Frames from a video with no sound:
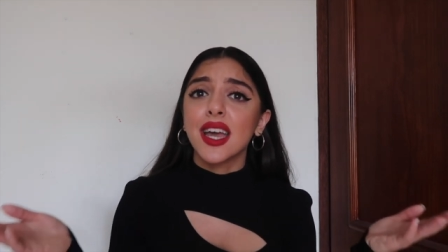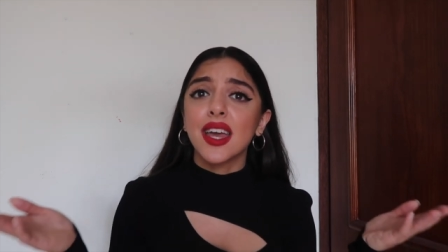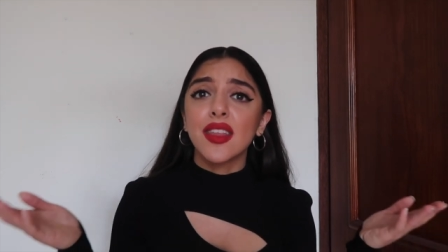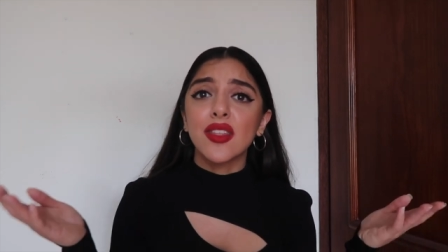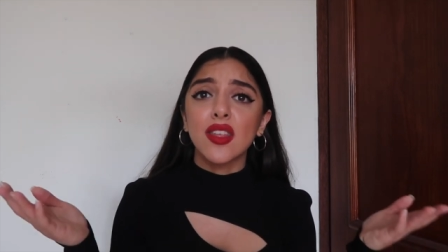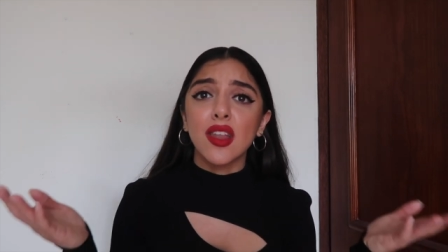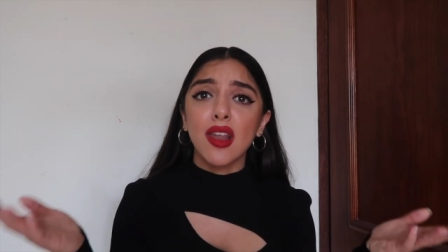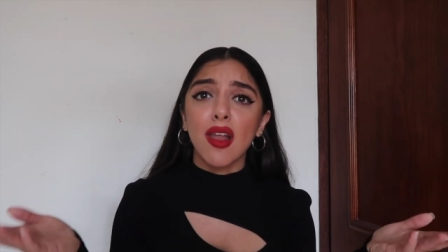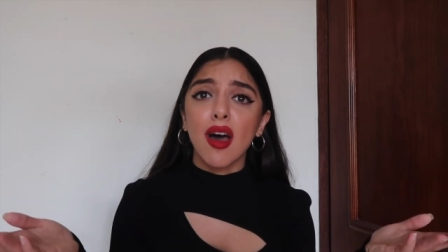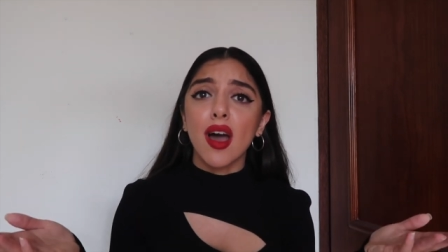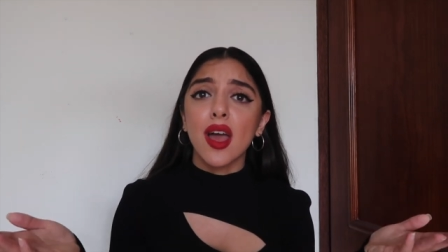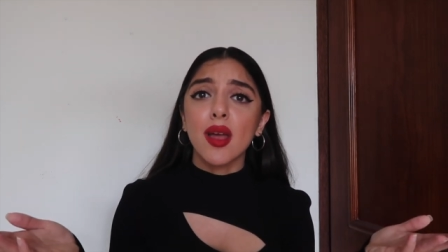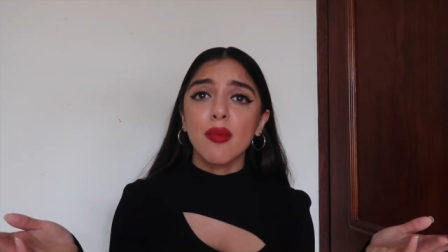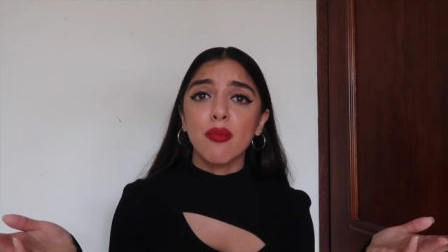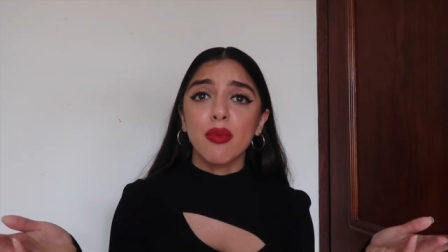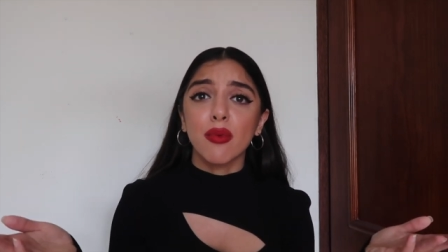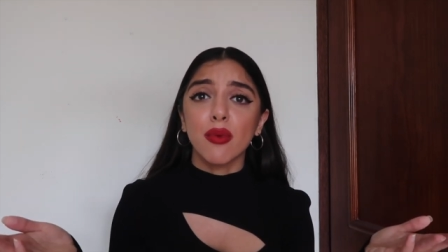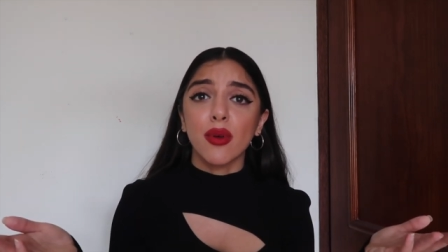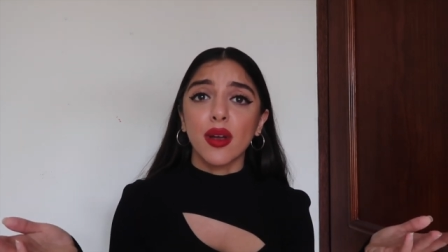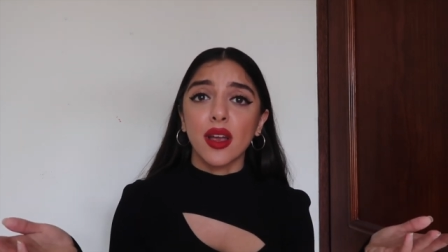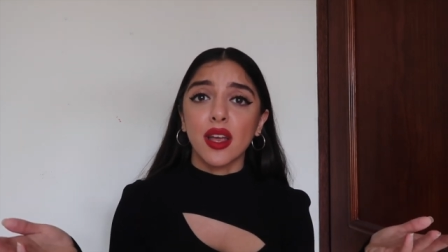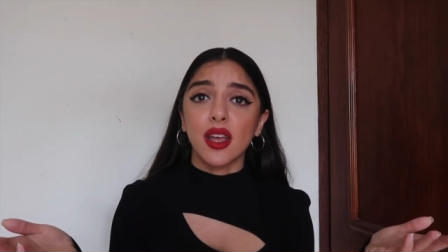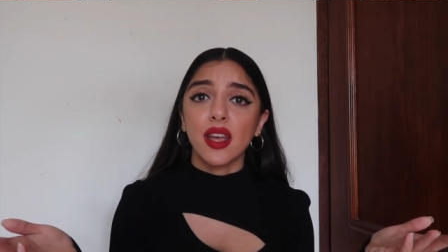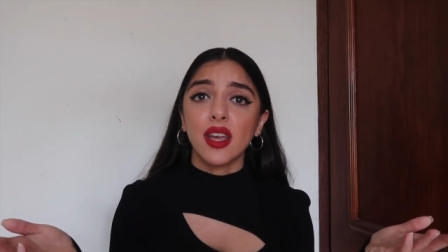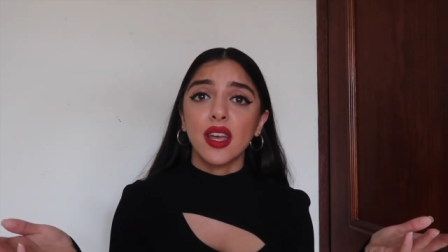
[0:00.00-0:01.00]
in the
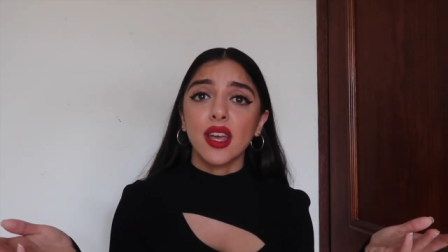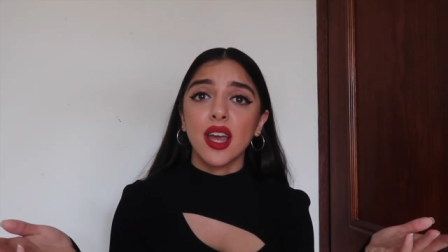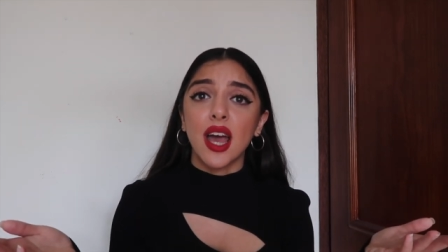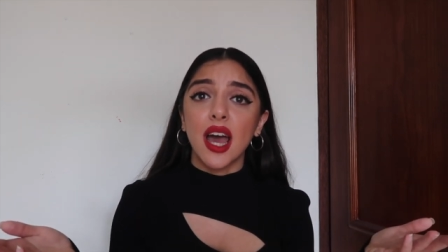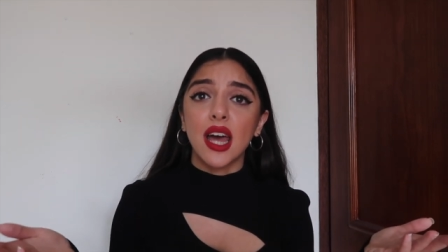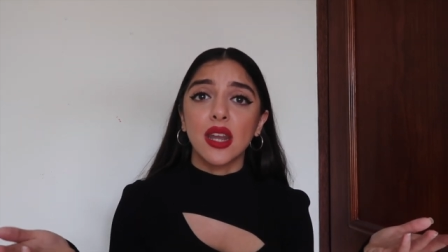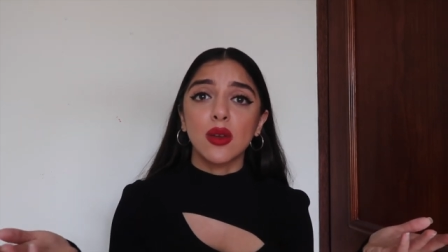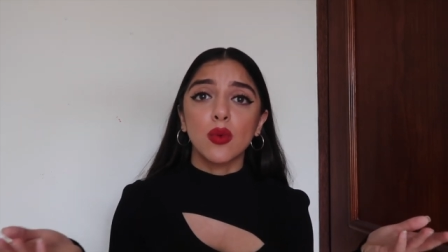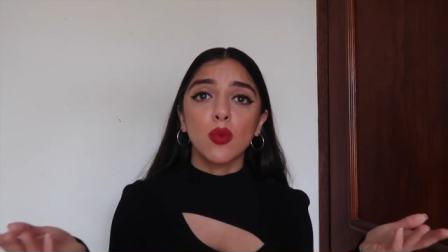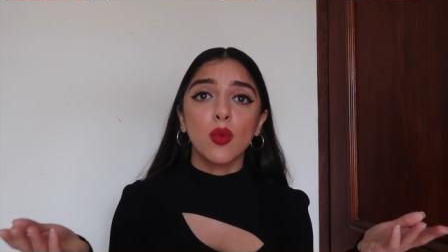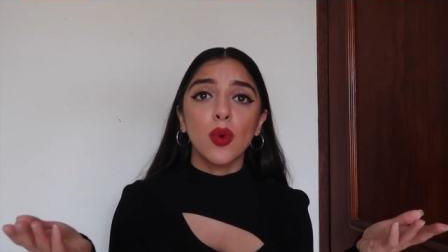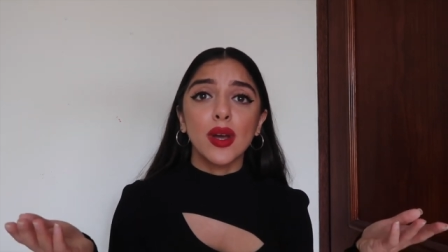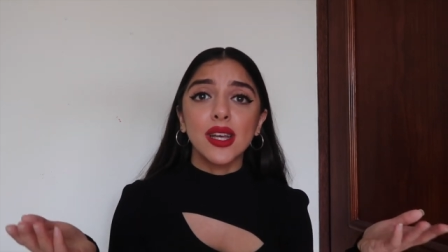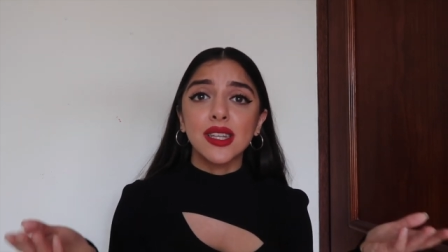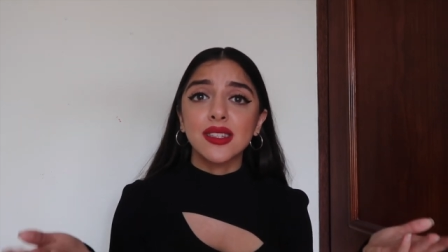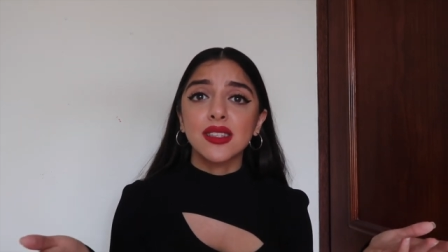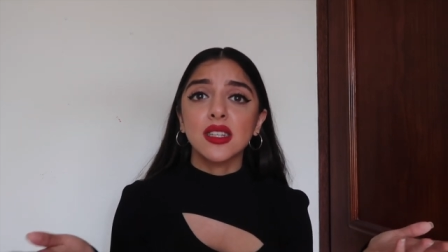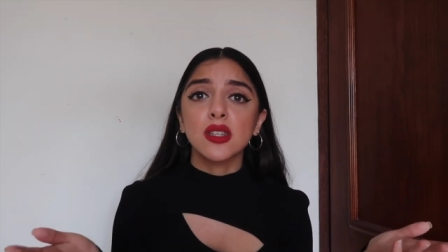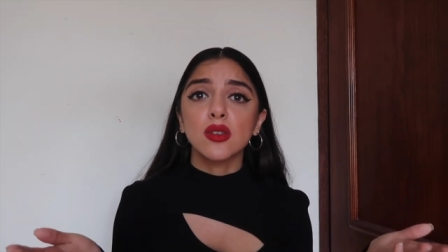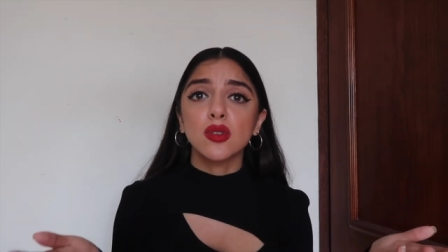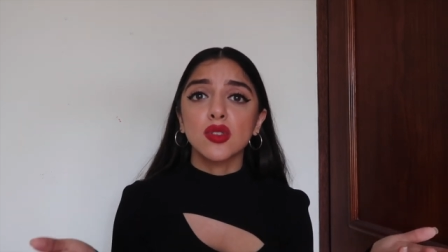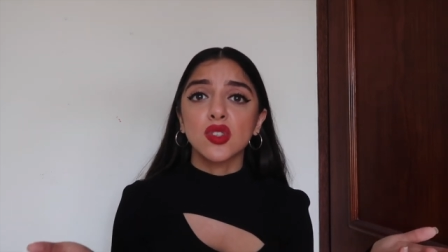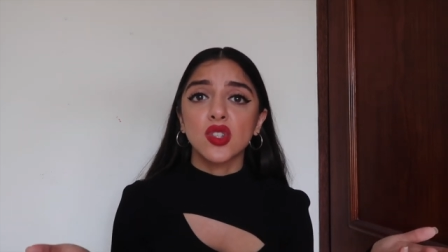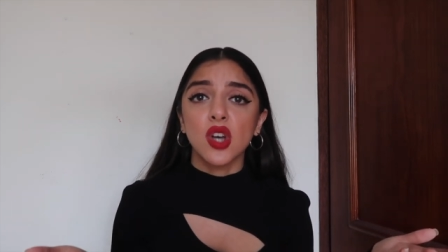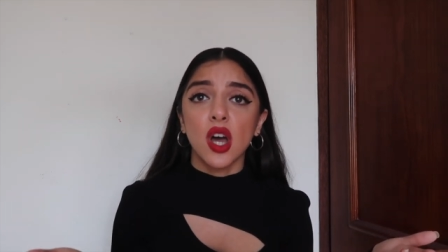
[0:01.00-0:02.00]
library and
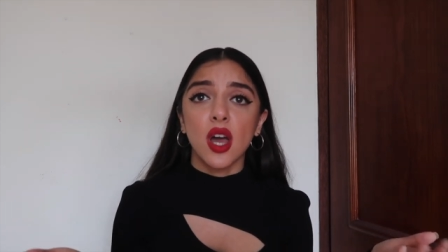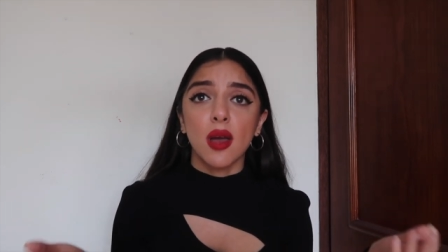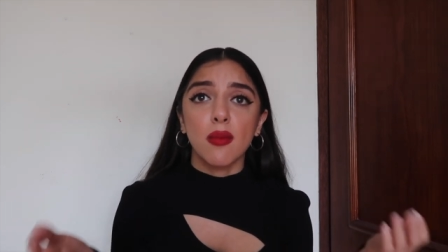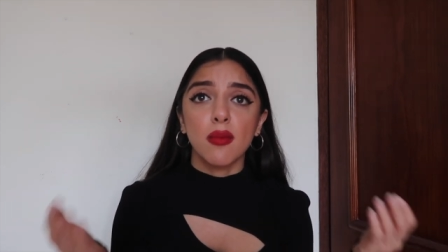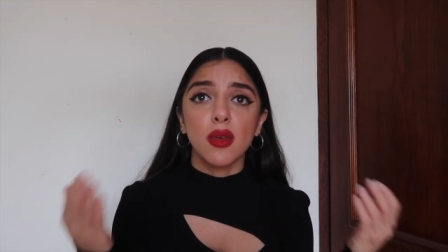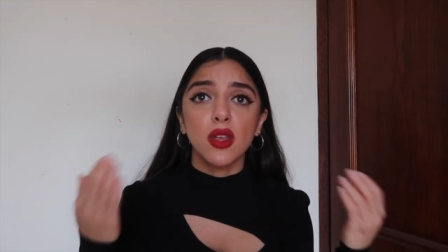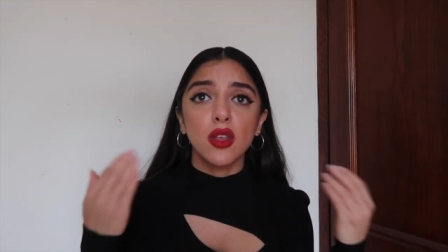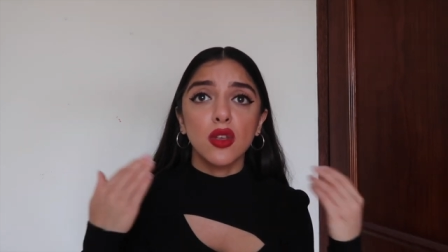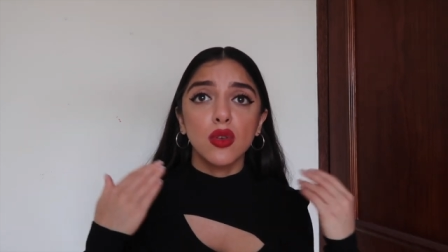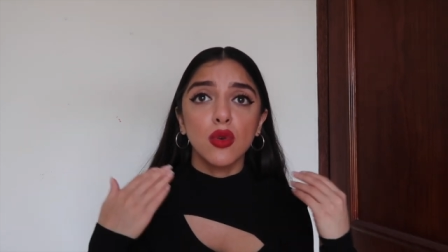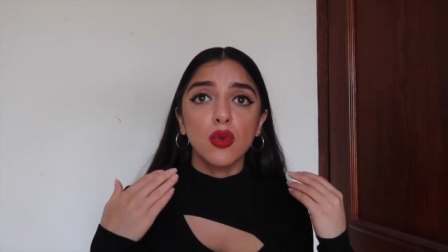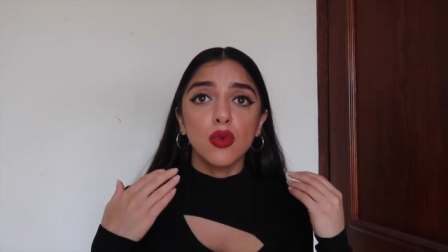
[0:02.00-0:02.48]
wasting your time?